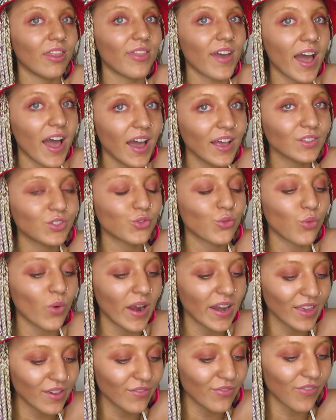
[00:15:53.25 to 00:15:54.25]
that
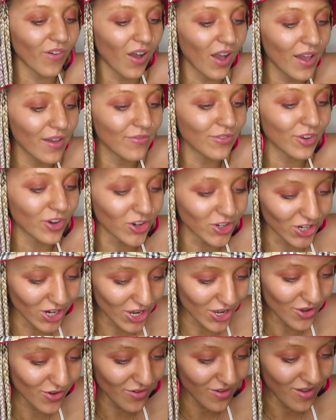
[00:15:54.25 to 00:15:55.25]
25
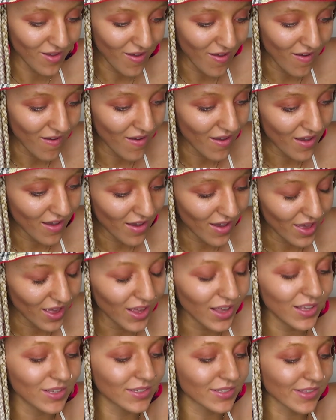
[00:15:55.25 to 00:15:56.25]
euro
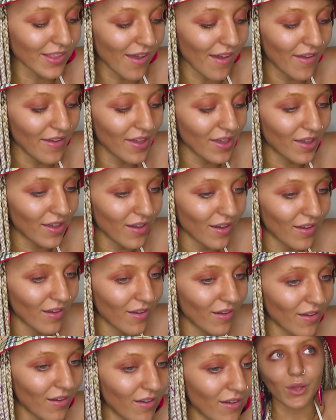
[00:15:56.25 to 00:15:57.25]
is like
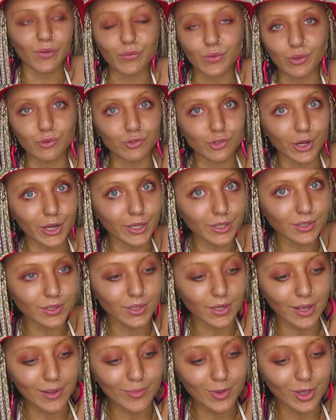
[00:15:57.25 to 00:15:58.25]
a few drinks
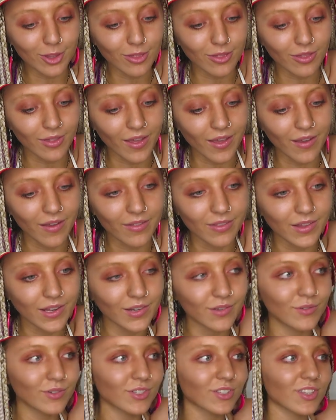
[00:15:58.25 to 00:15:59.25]
in Ibiza. And
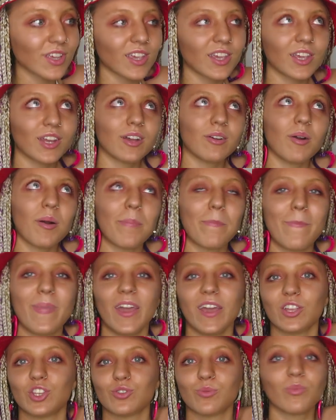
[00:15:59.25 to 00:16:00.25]
then I was like, you know what,
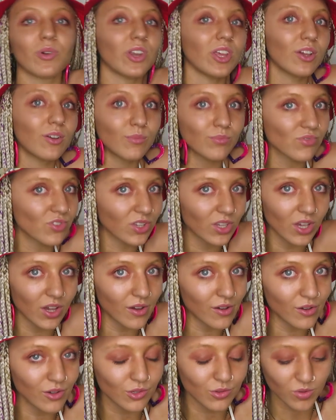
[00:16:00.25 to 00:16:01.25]
bitch, money comes and
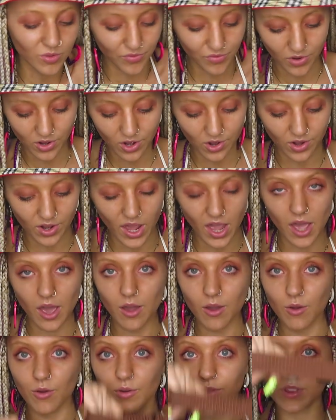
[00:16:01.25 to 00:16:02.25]
goes, we'll figure it
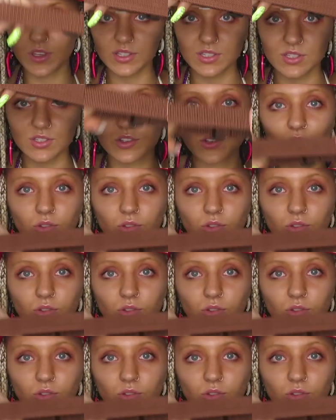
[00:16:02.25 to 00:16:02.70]
out. This is